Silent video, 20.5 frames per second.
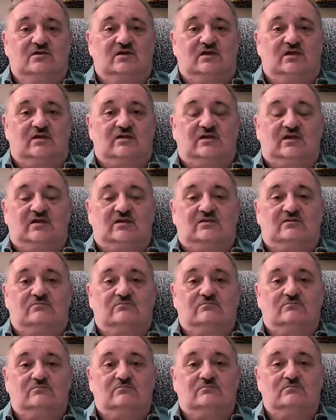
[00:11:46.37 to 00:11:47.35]
and they
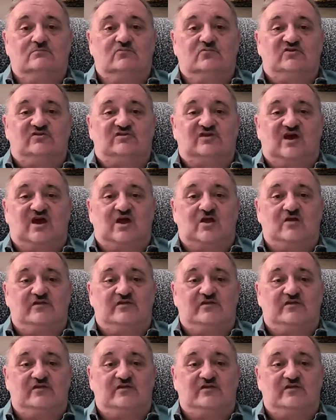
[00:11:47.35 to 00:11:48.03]
retire,